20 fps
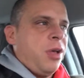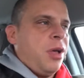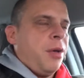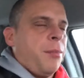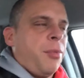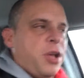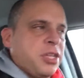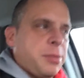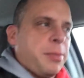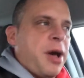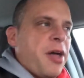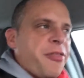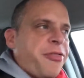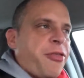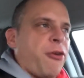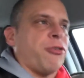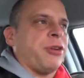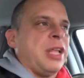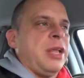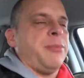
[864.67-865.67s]
plus about
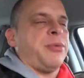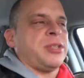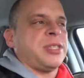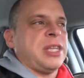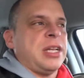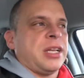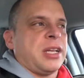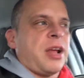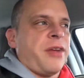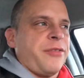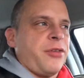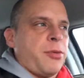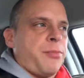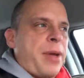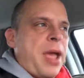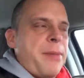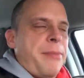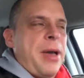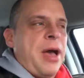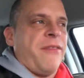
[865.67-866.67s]
13% to cover your
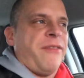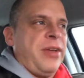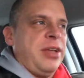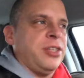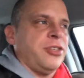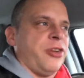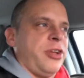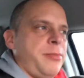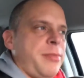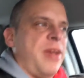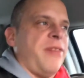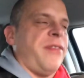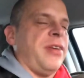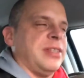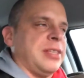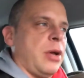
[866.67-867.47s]
PayPal fees and your eBay fees.